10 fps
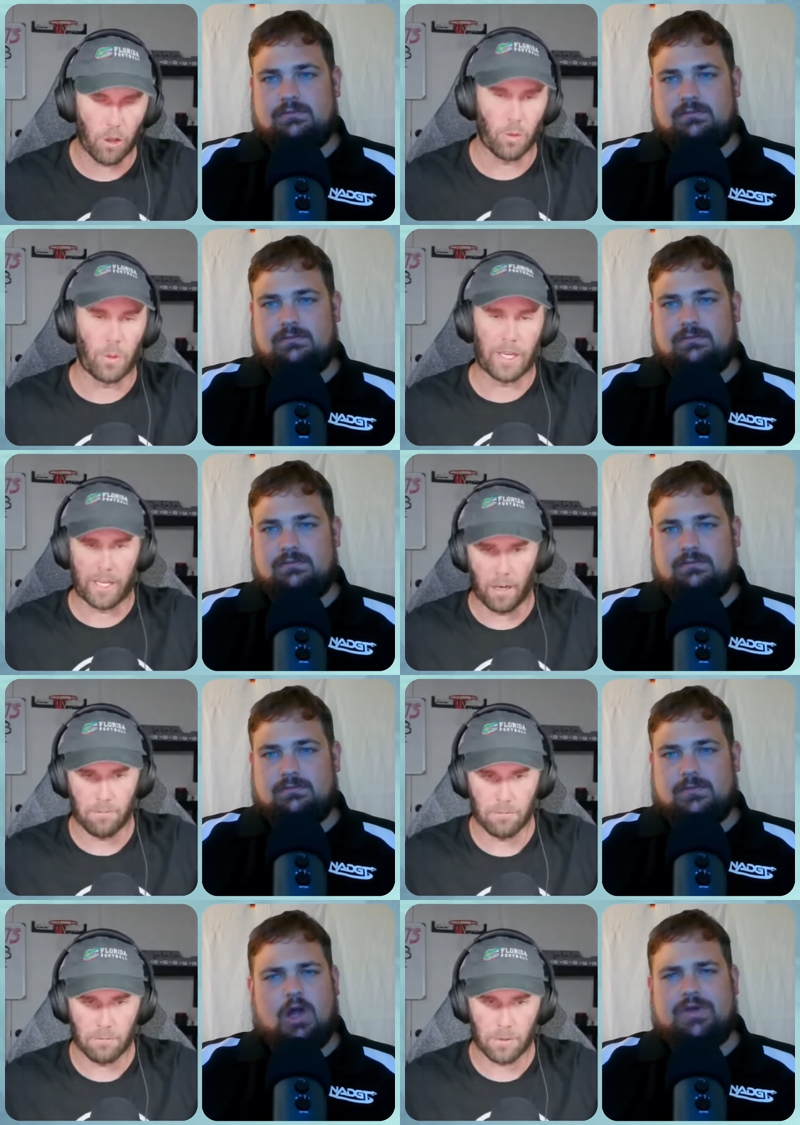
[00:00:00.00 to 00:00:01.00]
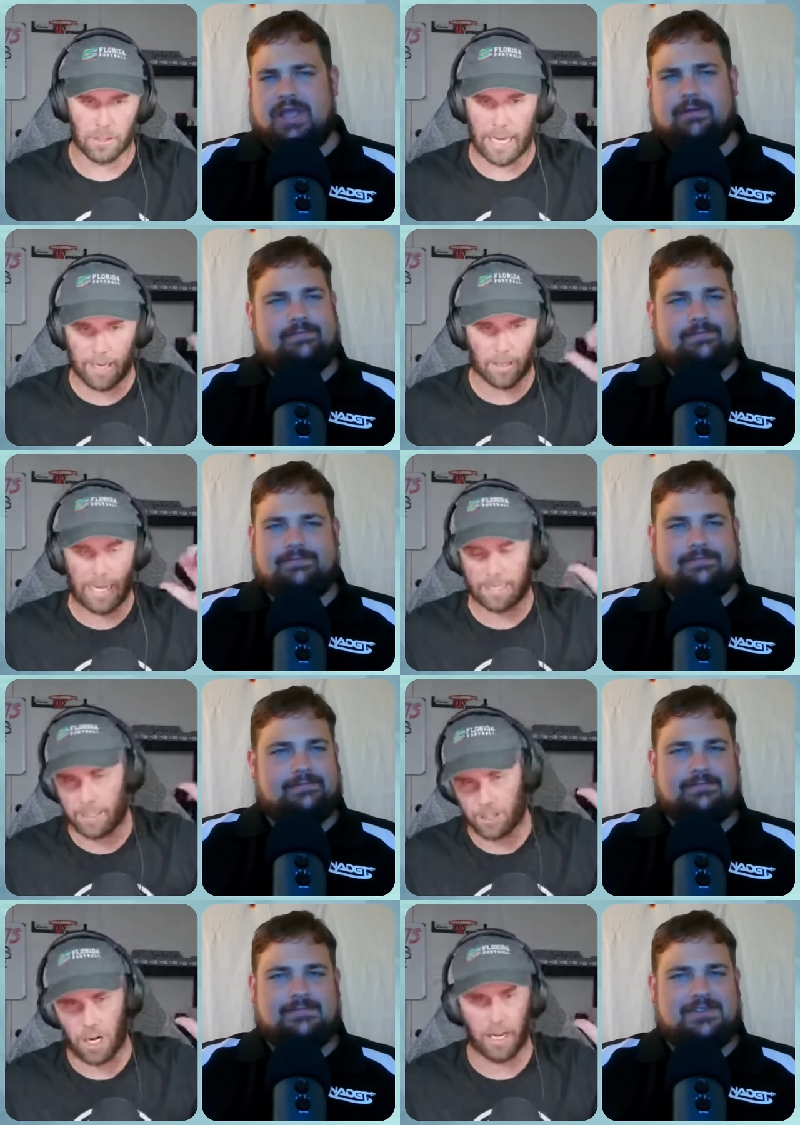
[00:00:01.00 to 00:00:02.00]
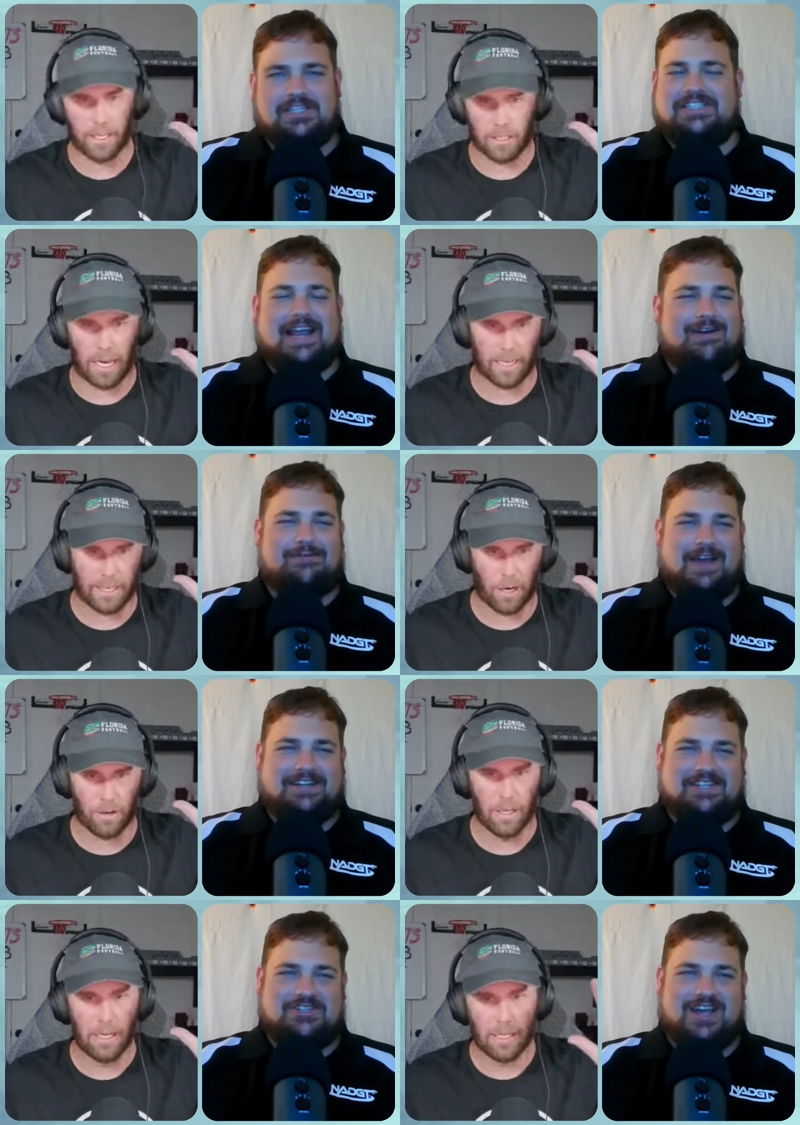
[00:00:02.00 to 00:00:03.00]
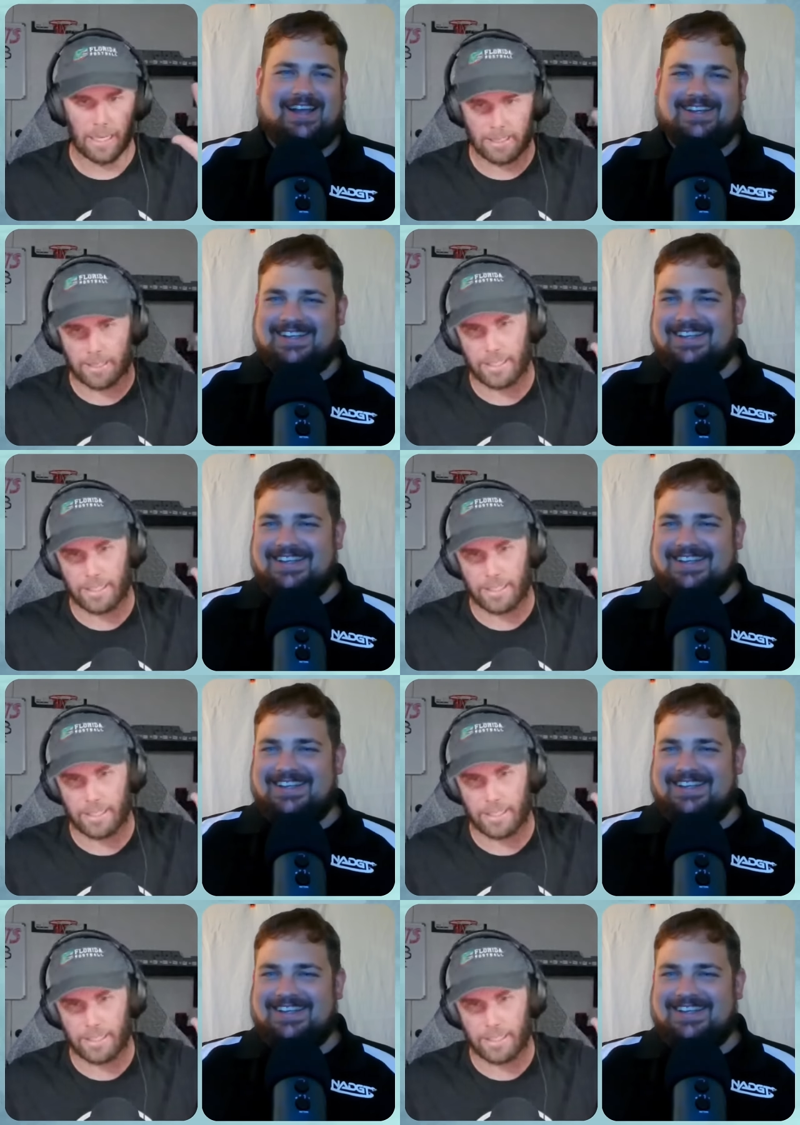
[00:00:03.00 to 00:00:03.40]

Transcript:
Speaker 1: Eureka. Oh yeah, that that tee shot is terrifying. Tee shot.